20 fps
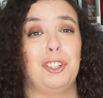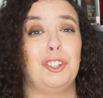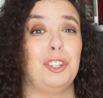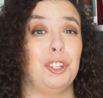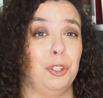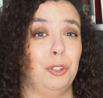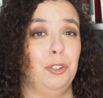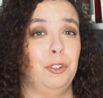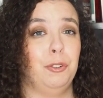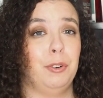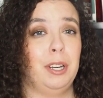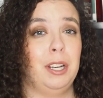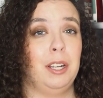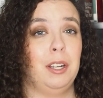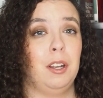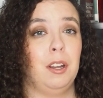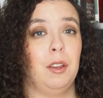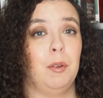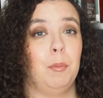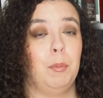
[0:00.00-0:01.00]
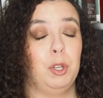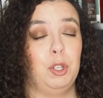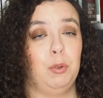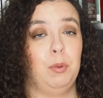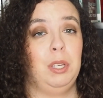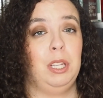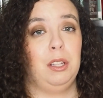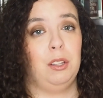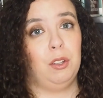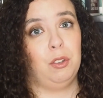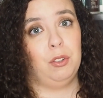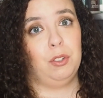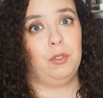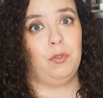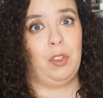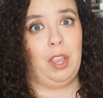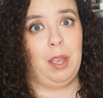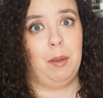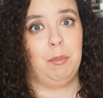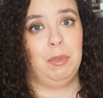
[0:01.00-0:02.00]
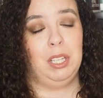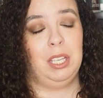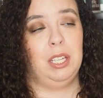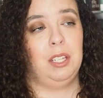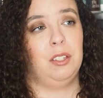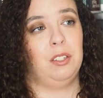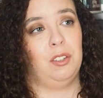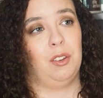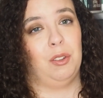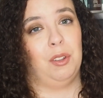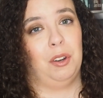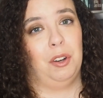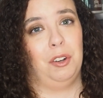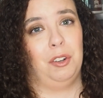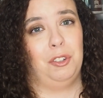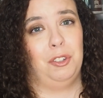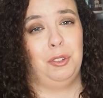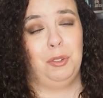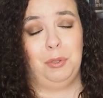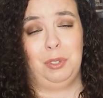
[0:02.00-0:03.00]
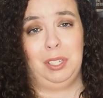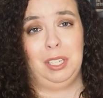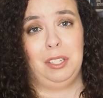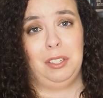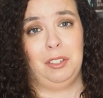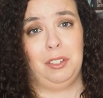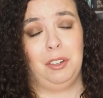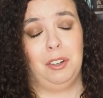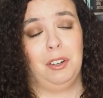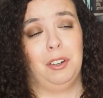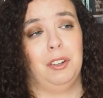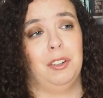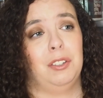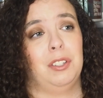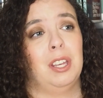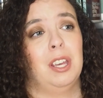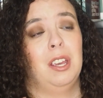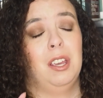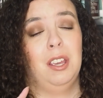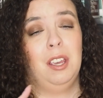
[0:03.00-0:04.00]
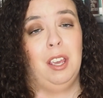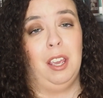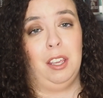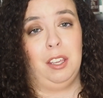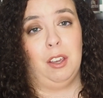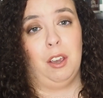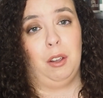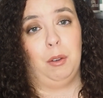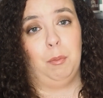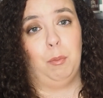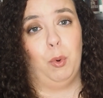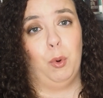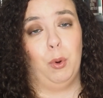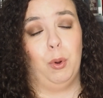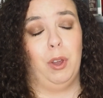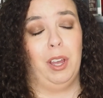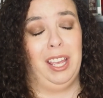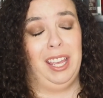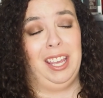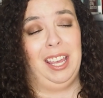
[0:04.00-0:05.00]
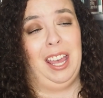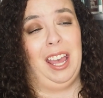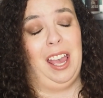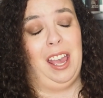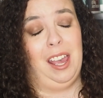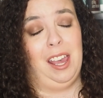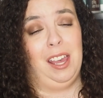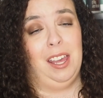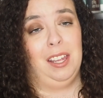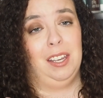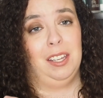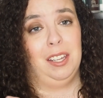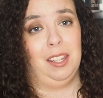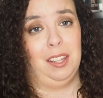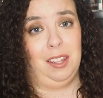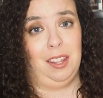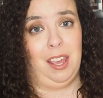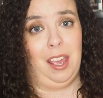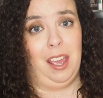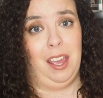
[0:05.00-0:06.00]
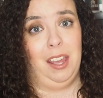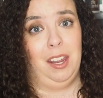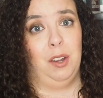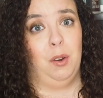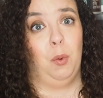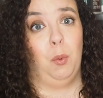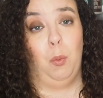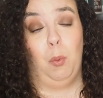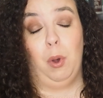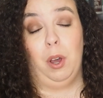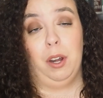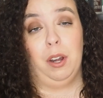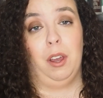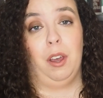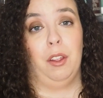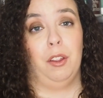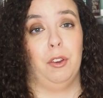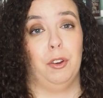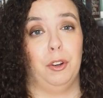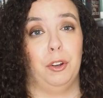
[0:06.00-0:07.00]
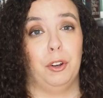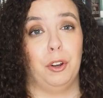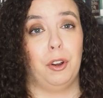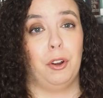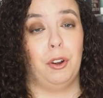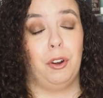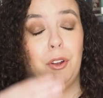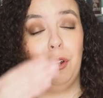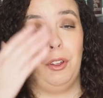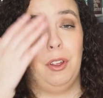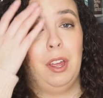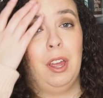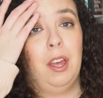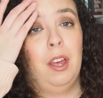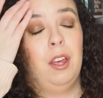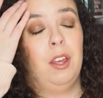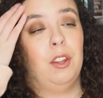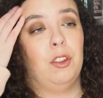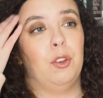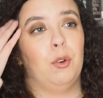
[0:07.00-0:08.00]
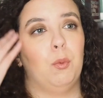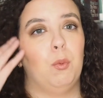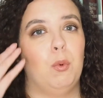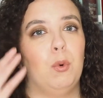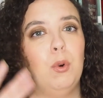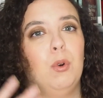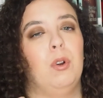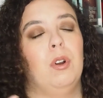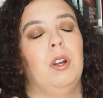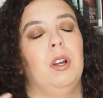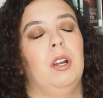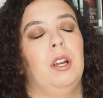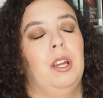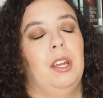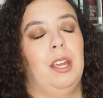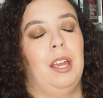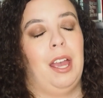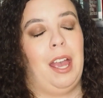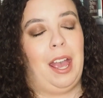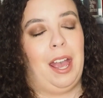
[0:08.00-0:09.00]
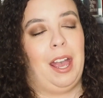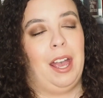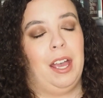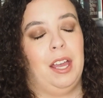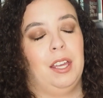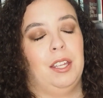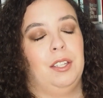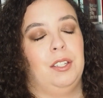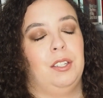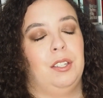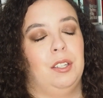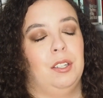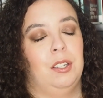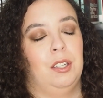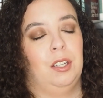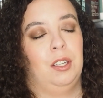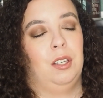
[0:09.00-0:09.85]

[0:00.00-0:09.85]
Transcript: children between those families. So there are two sisters, a young boy, and then one other girl. The war has